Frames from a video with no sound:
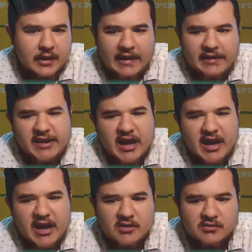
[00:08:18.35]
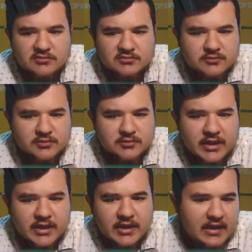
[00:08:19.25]
Now rook a
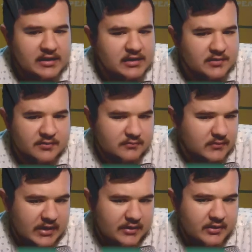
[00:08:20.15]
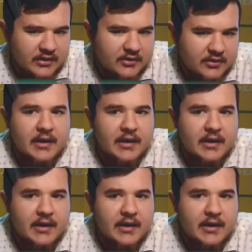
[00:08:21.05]
e8. And you're fine.